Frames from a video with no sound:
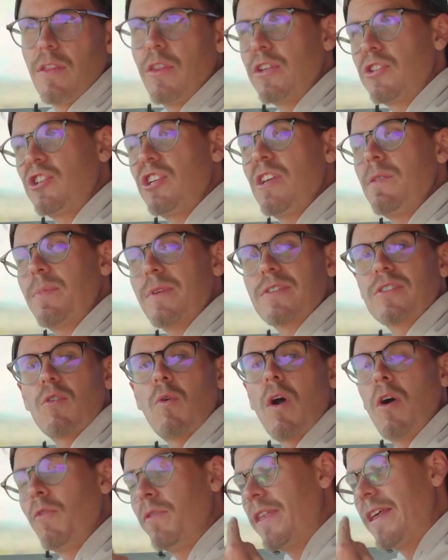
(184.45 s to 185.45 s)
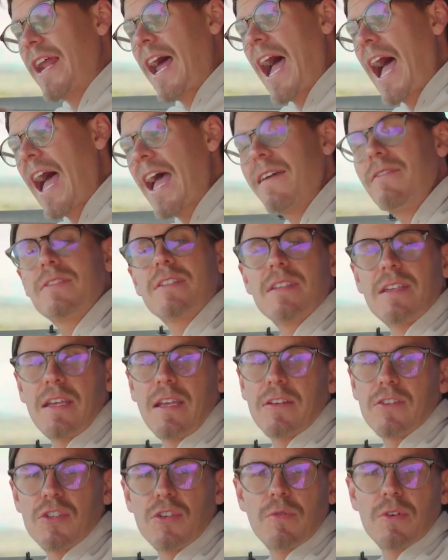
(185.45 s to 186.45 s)
The cheapest quote that I've
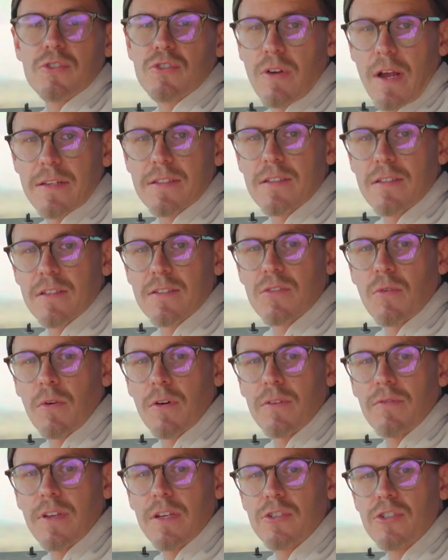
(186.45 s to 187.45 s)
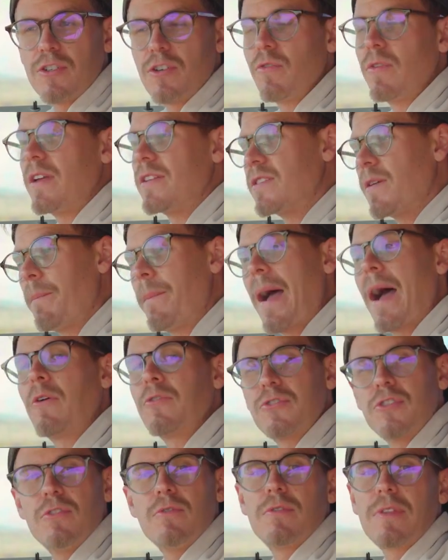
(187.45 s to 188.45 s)
seen to address this sort of issue is about
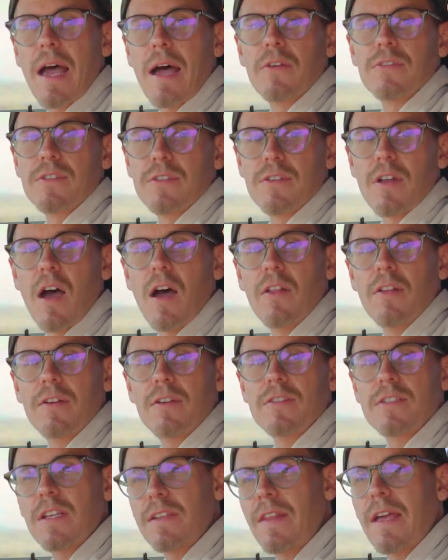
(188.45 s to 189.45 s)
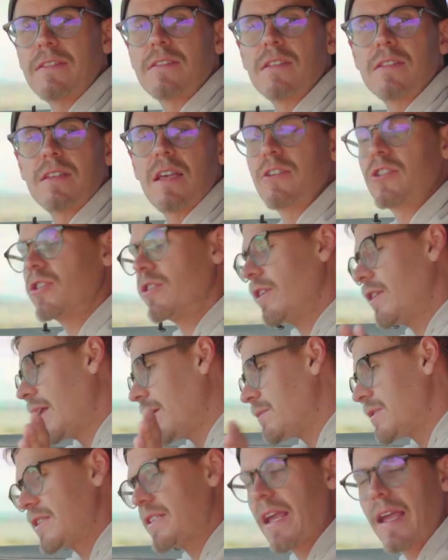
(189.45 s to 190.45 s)
$2,000, and that's essentially
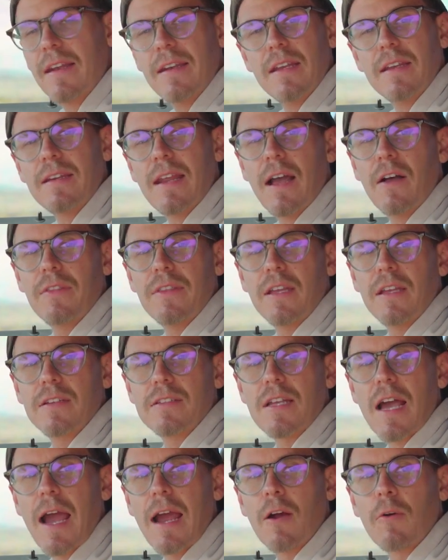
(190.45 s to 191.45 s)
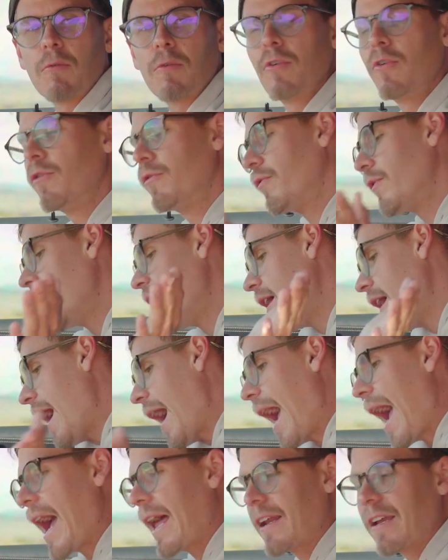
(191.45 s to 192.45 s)
them sanding down the entire roof,
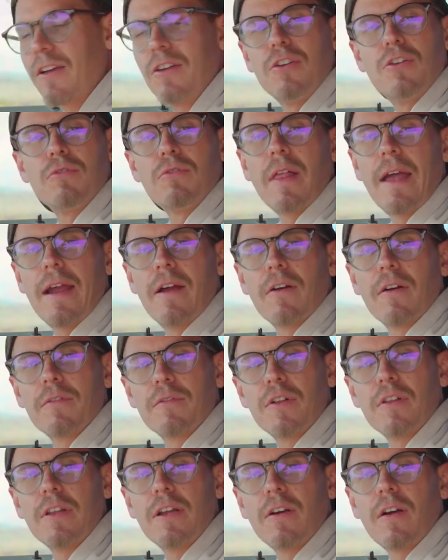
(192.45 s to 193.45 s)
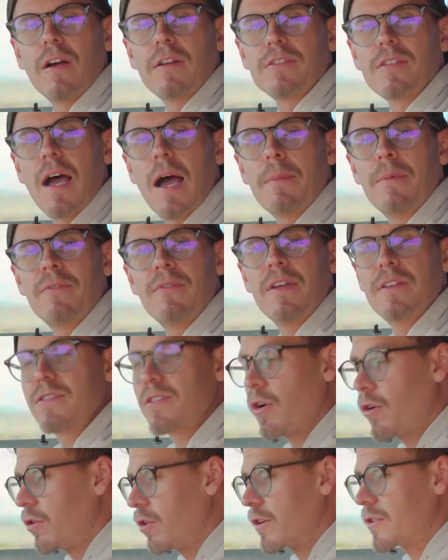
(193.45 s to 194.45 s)
adding a new layer of clear on top of it
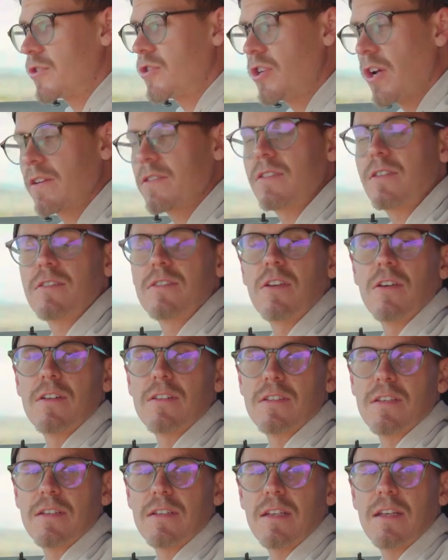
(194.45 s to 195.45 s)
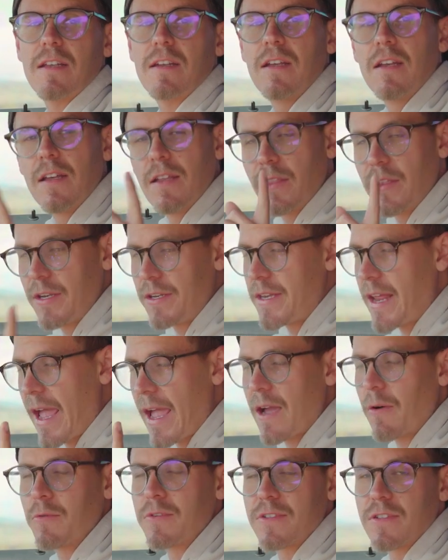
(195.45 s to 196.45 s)
so it looks just as good as it did the day
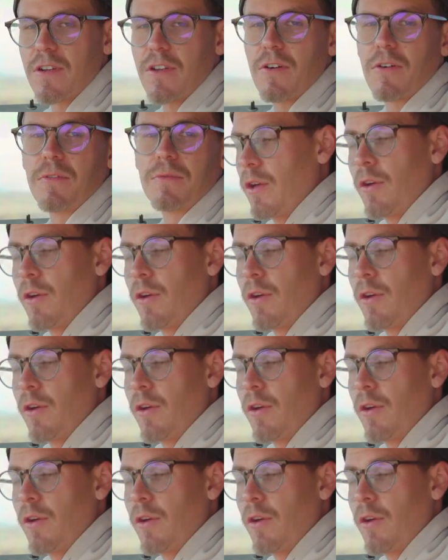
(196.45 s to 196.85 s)
it was new.